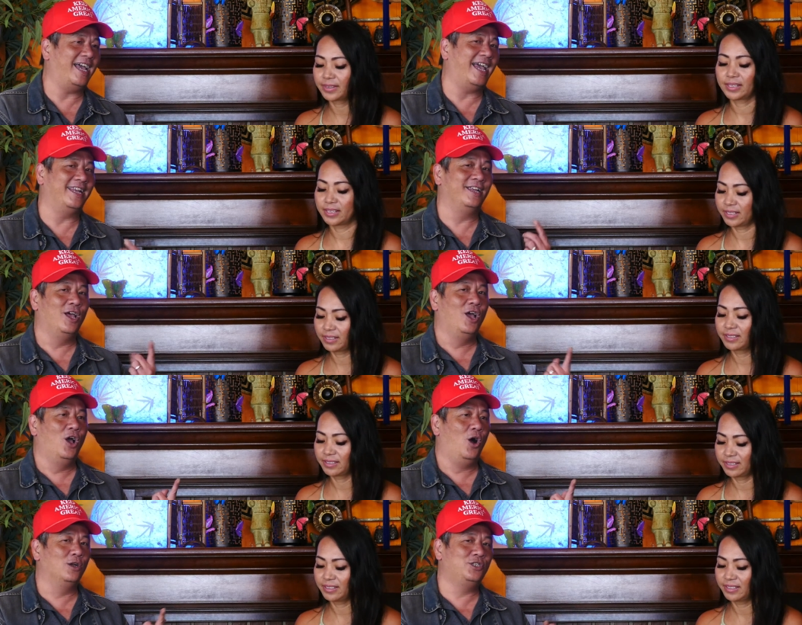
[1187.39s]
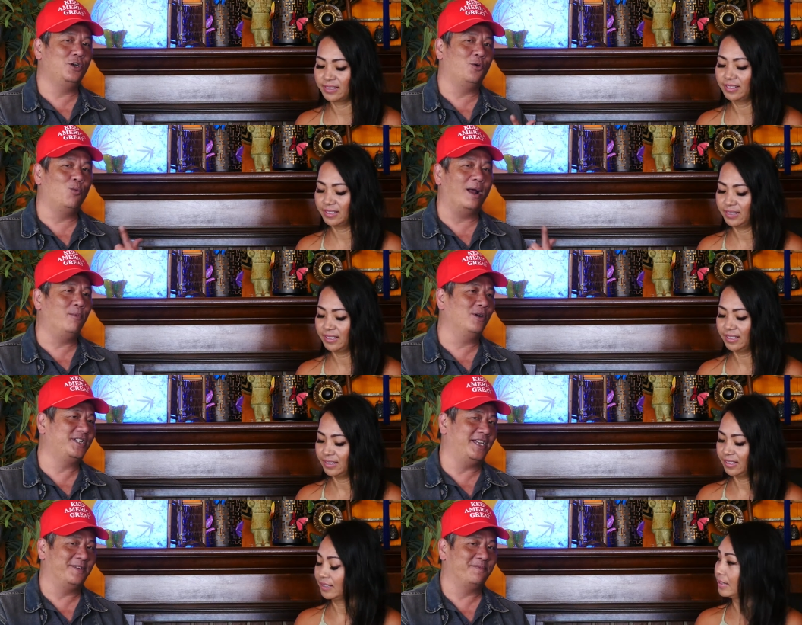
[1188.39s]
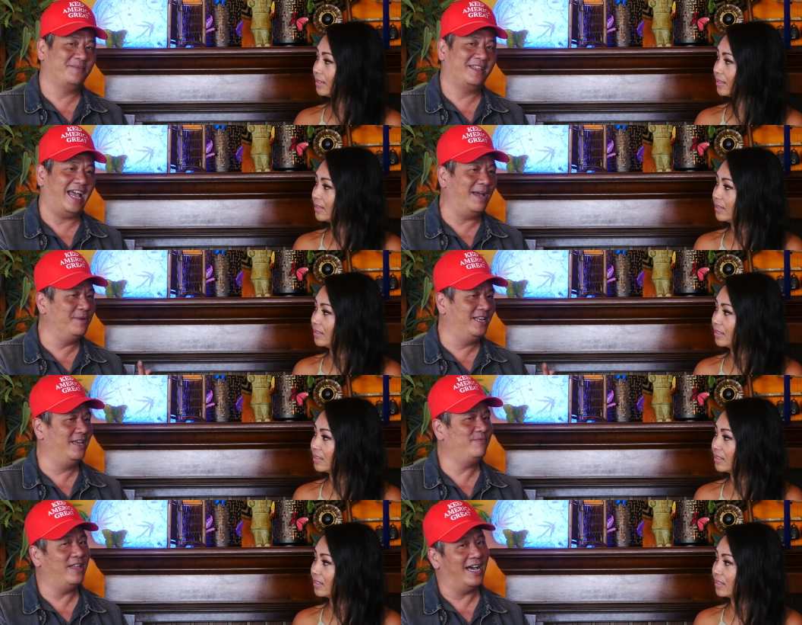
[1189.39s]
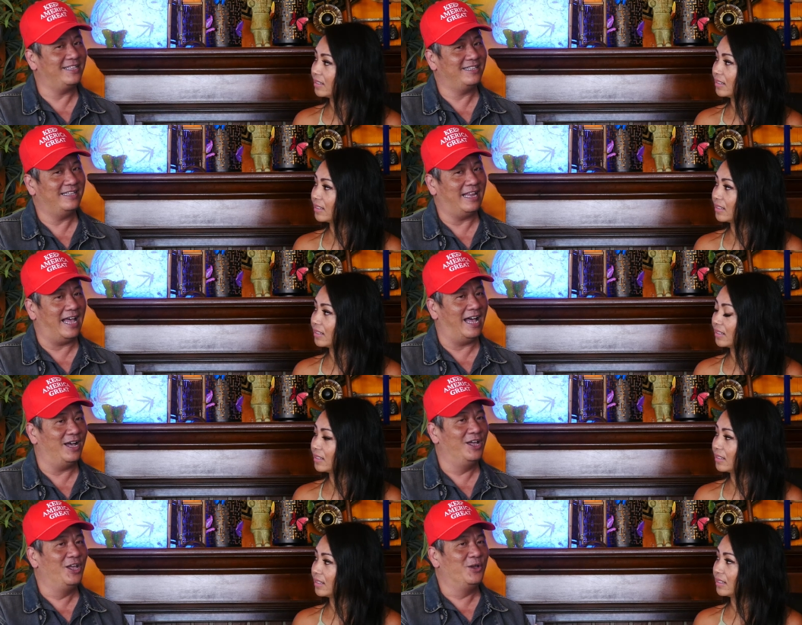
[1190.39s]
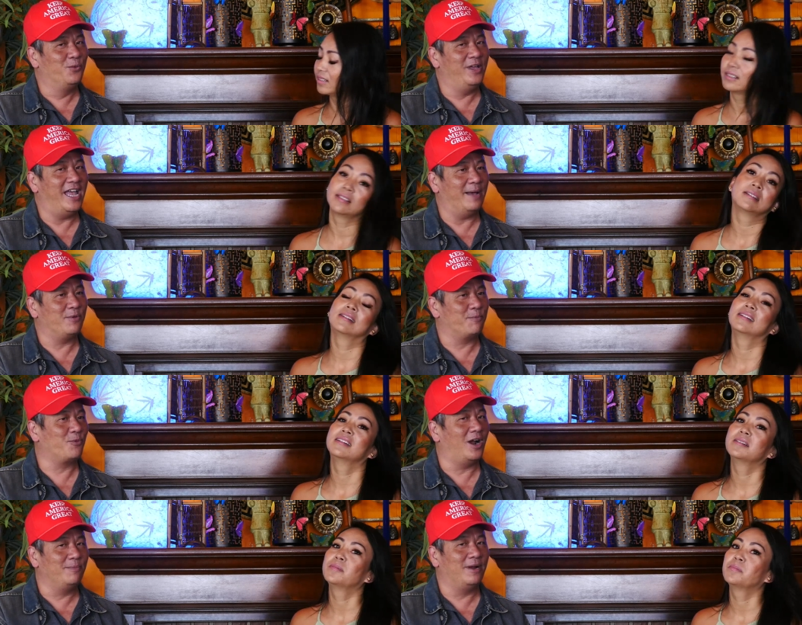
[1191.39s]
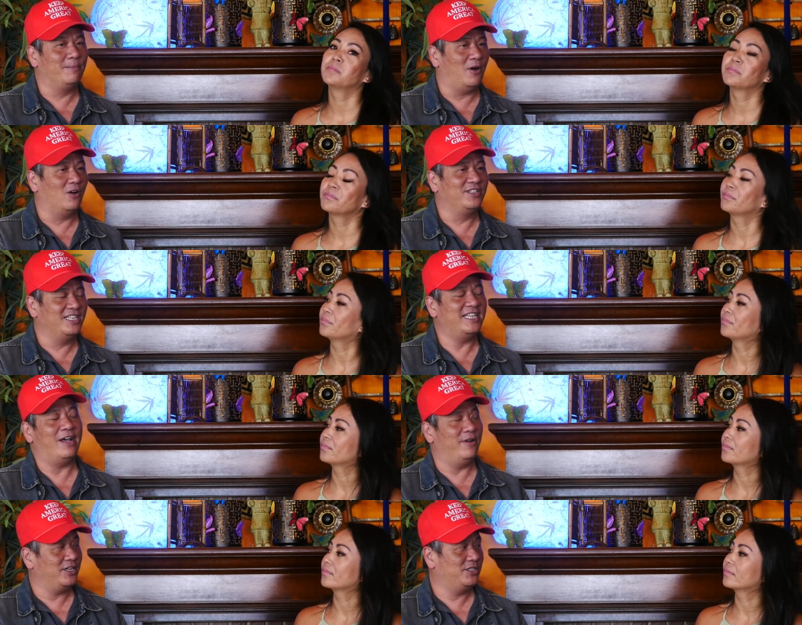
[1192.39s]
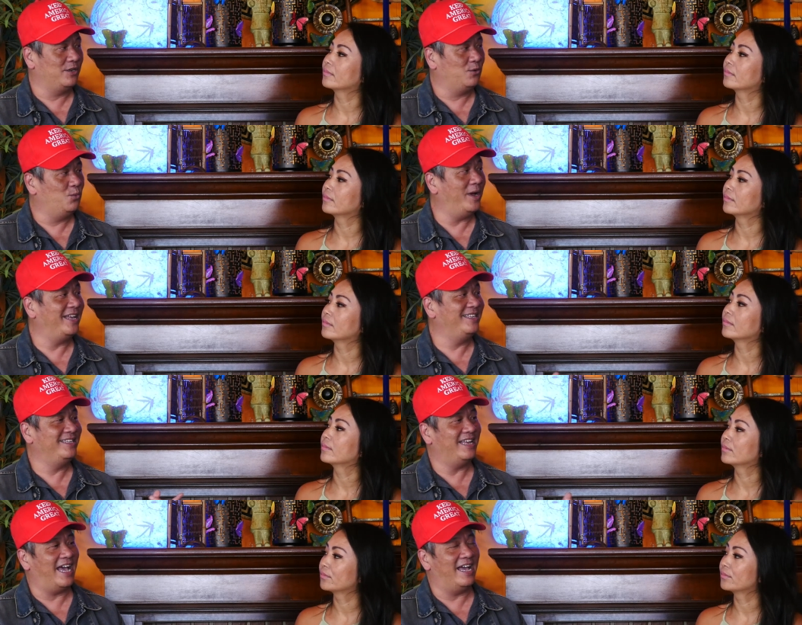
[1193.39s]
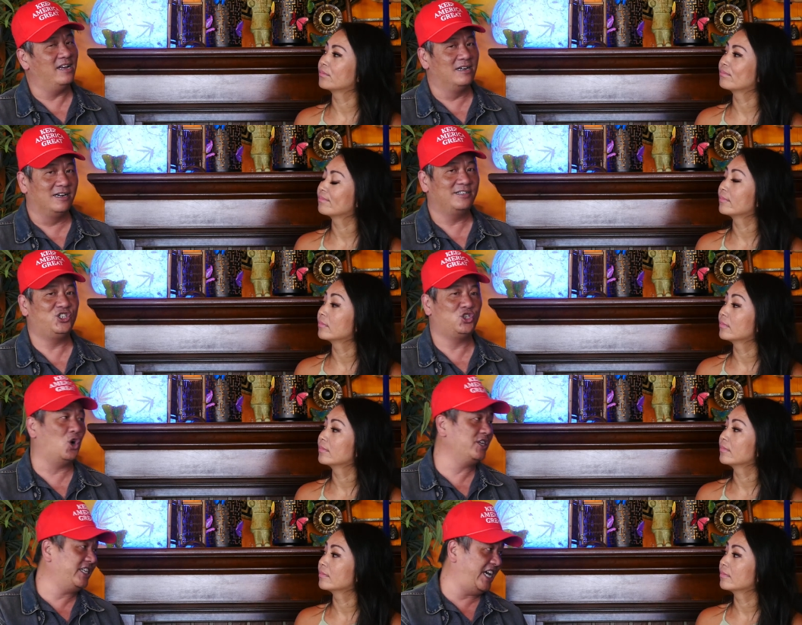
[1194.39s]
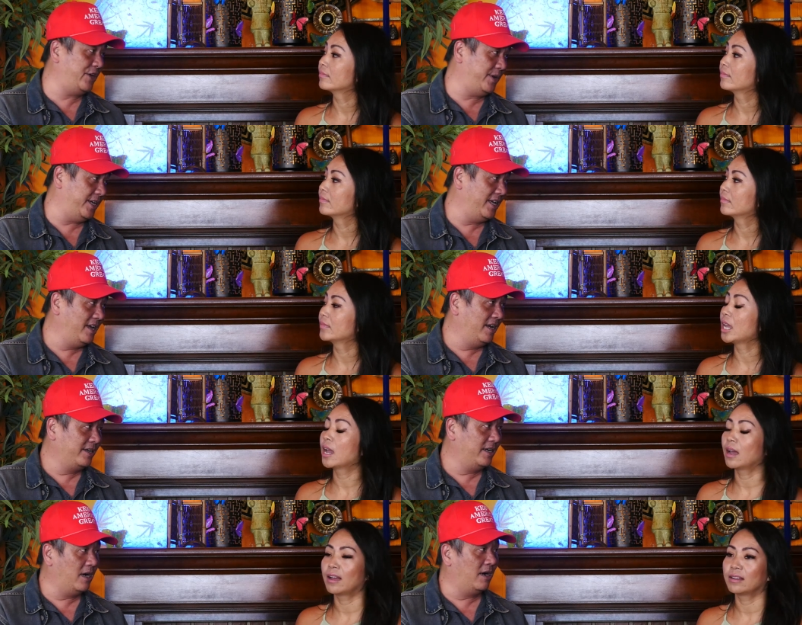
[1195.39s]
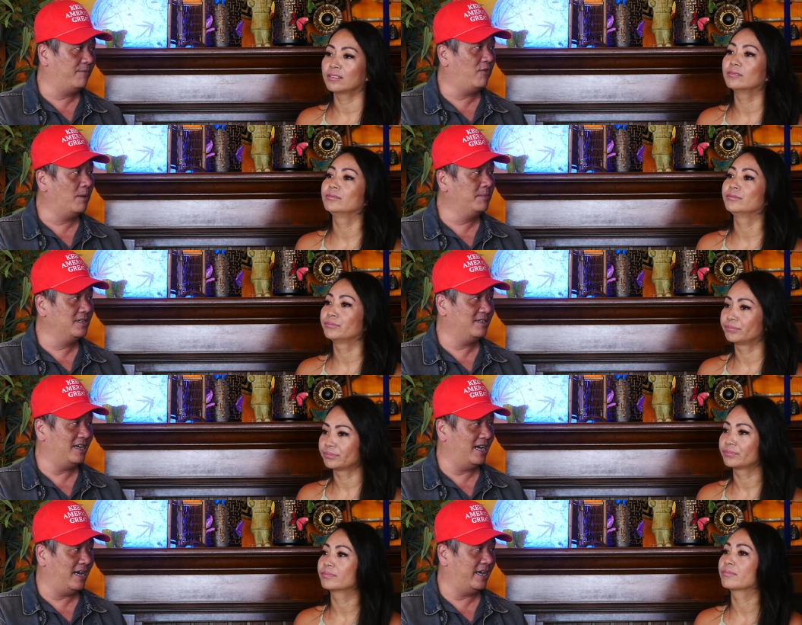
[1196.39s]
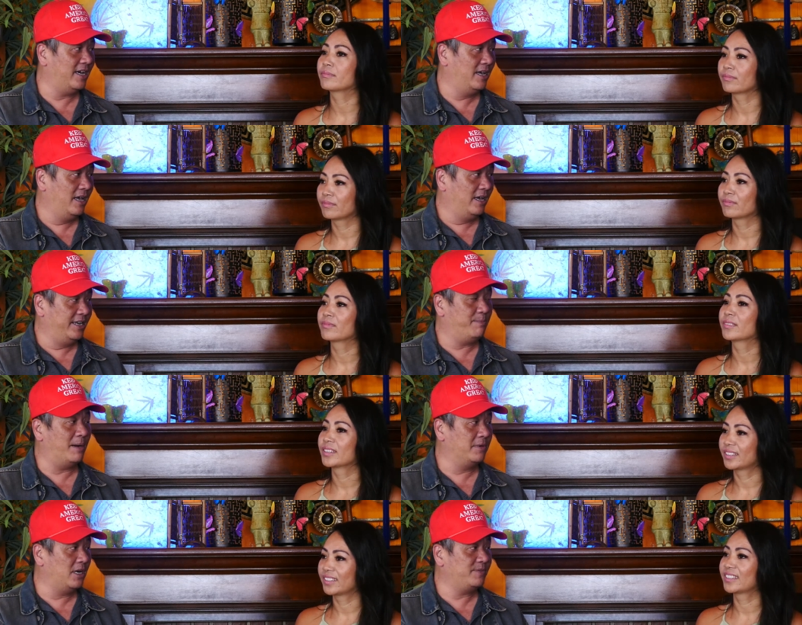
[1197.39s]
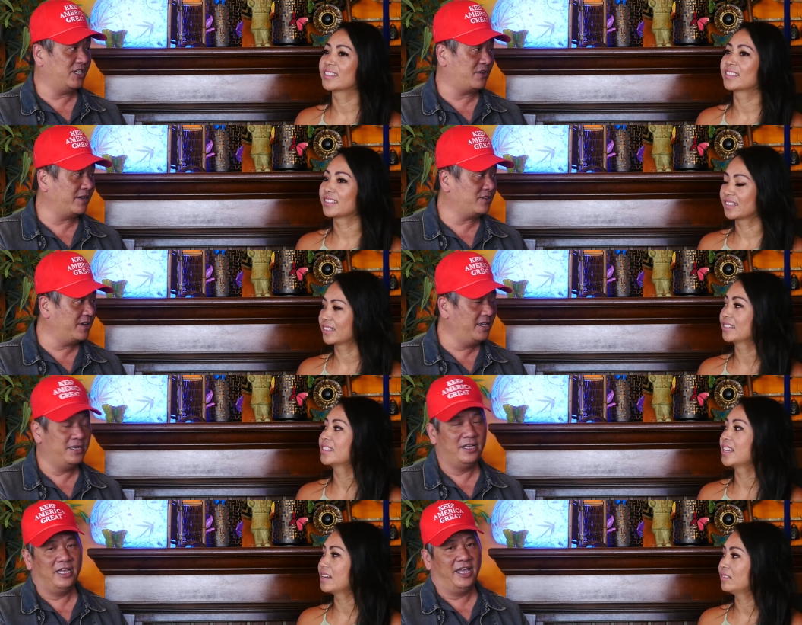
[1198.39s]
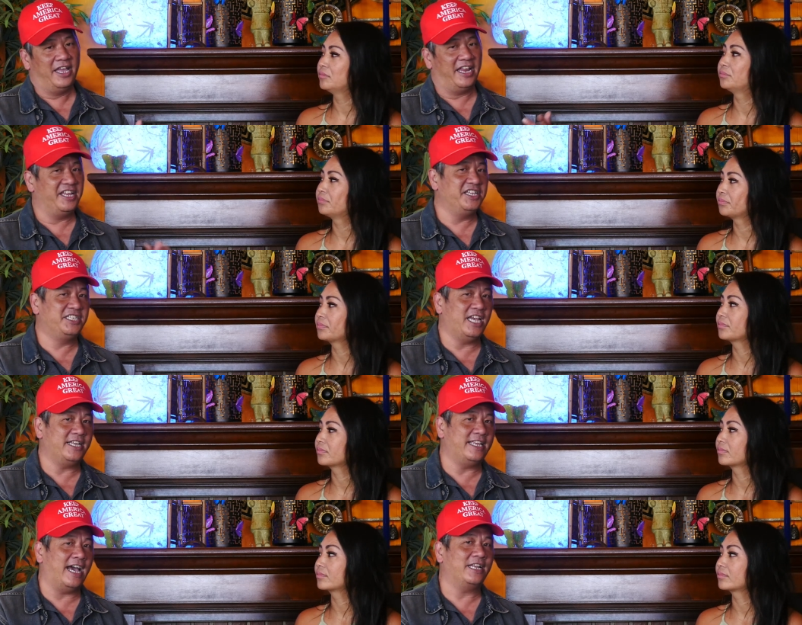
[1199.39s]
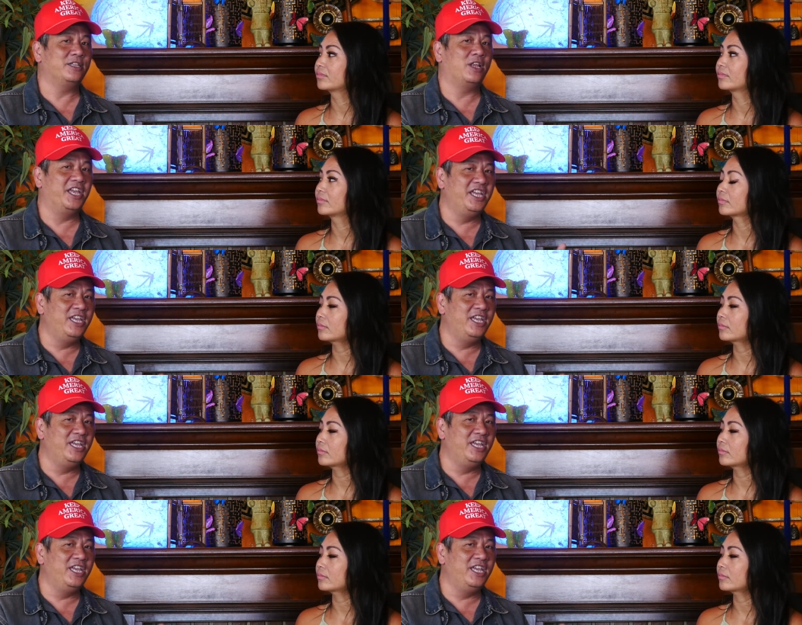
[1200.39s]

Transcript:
Speaker 1: And also one more thing, mm-hmm. I believe that uh, we have a problem on this election when I heard John Kerry, yeah. the former uh, Department of Secretary, yeah. and he said that he